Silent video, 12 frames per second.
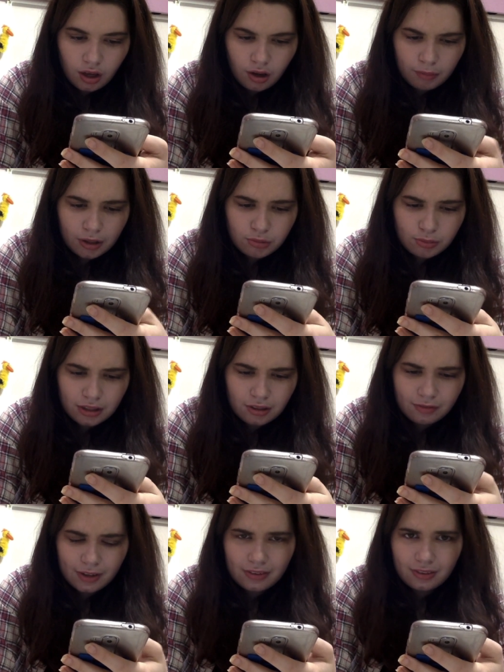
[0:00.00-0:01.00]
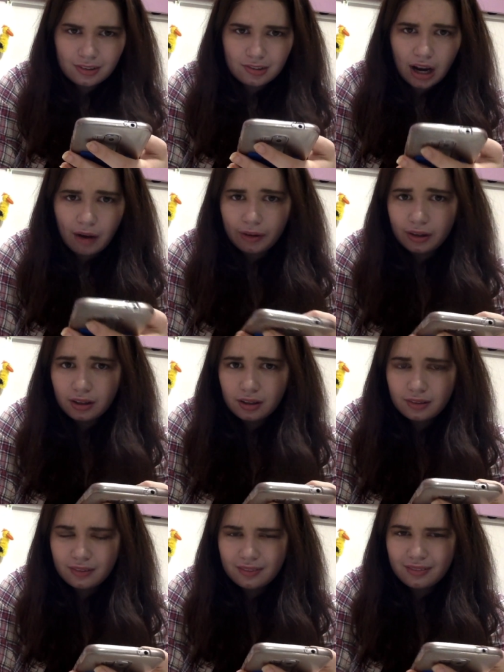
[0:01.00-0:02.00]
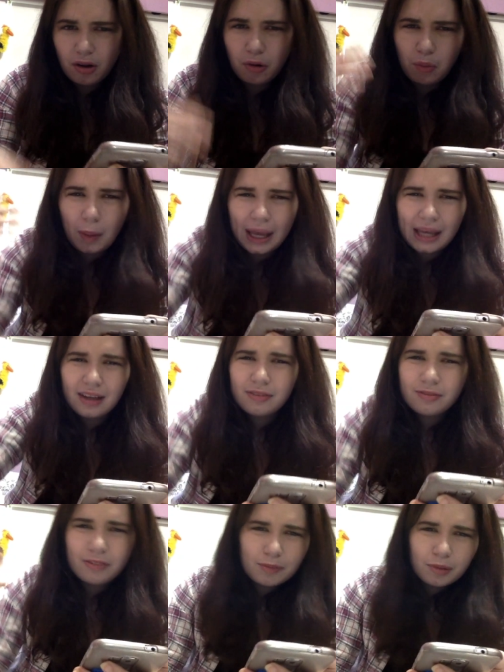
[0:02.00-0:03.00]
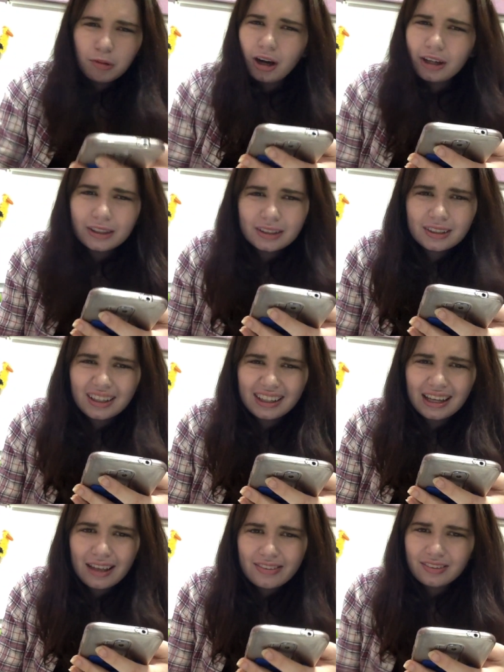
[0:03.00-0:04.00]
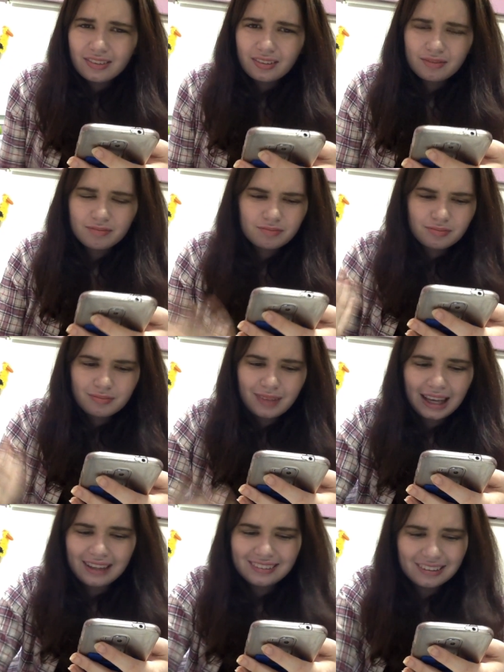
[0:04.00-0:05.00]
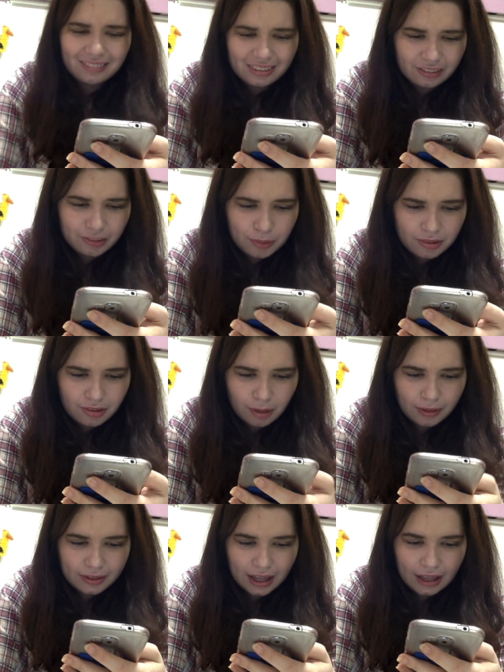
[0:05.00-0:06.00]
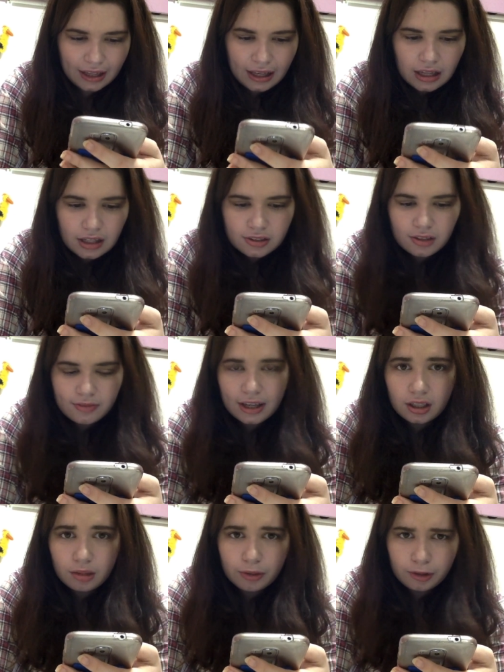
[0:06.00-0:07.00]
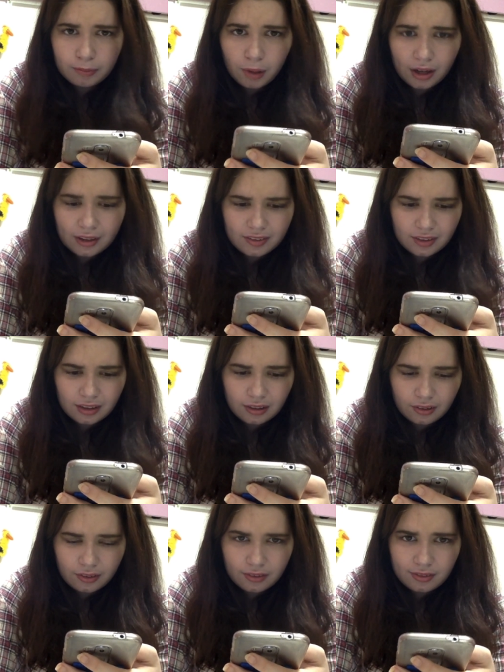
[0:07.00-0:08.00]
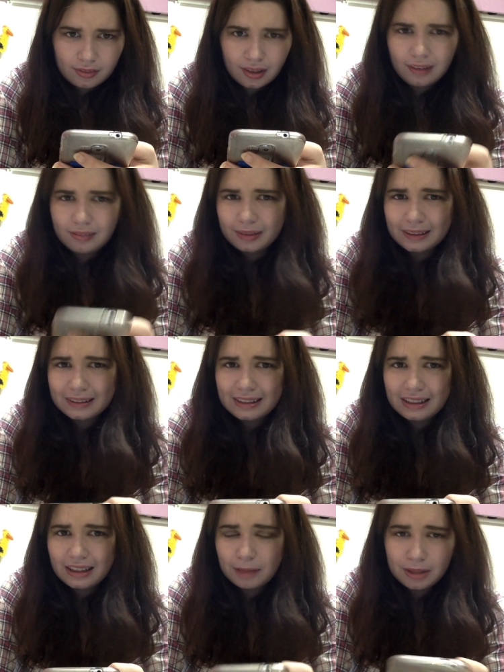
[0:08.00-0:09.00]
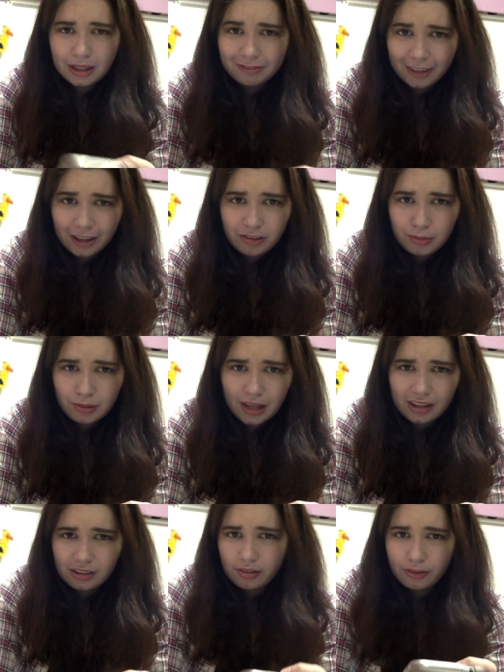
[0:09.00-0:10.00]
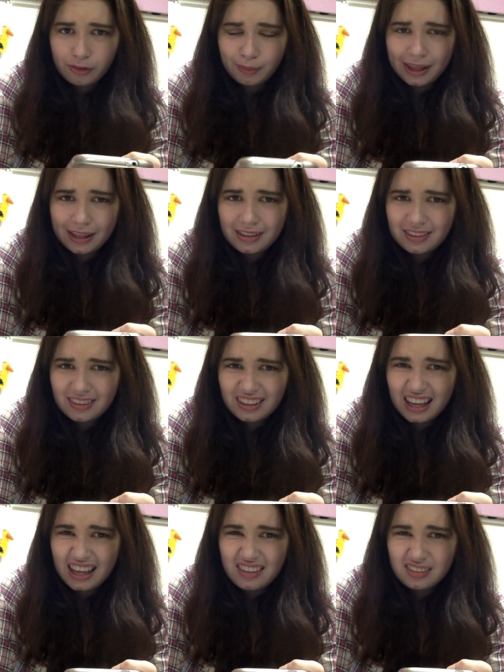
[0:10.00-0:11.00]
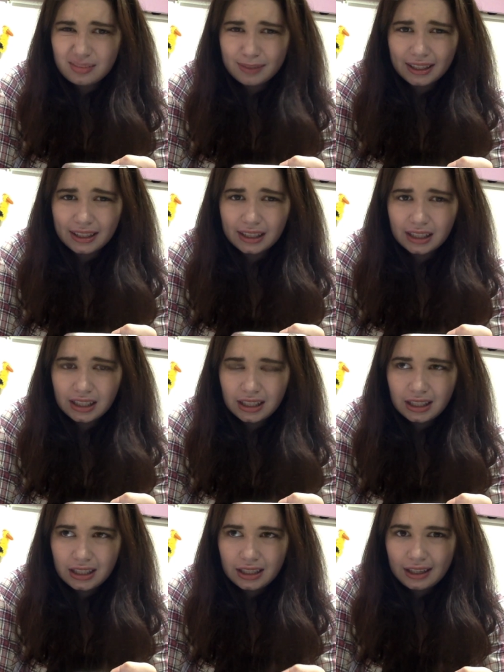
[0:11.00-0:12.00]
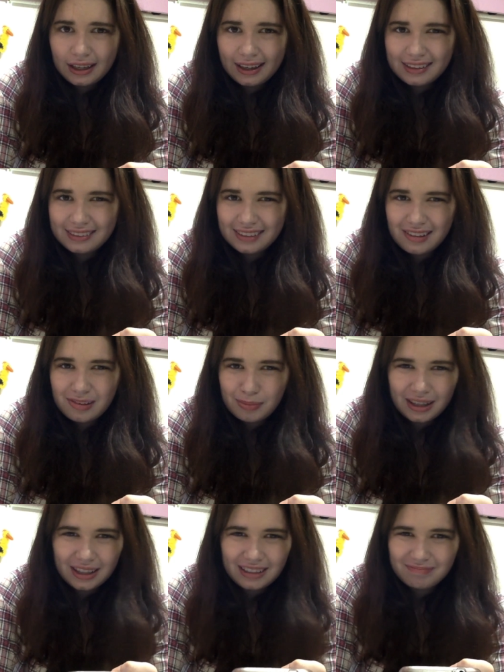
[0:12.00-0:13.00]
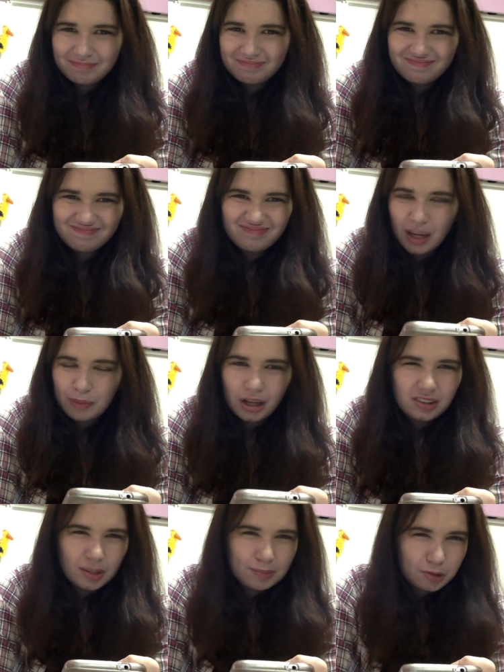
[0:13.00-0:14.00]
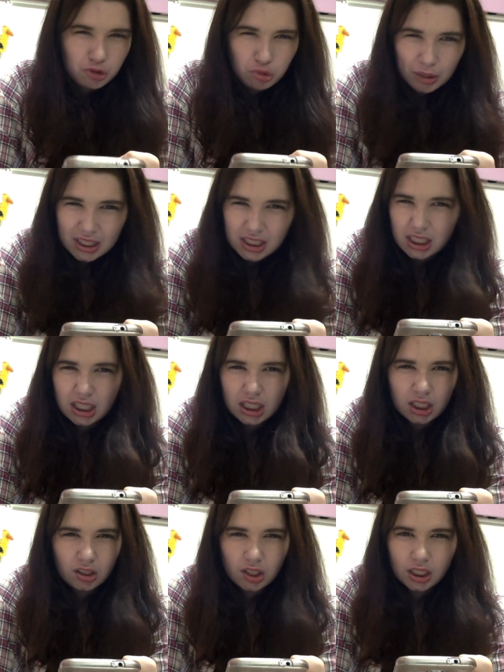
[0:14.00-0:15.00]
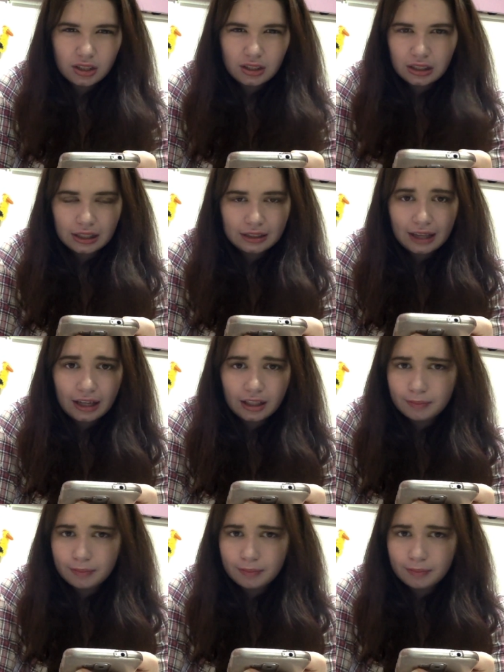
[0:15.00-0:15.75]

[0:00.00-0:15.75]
Which way do you face in the shower? Away from the water, I guess? I don't know what they're supposed to talk about that. Do you have any weird body skills? Not really. I mean, I'm flexible. I can do the splits, I guess, but otherwise, I'm not double jointed or anything like that.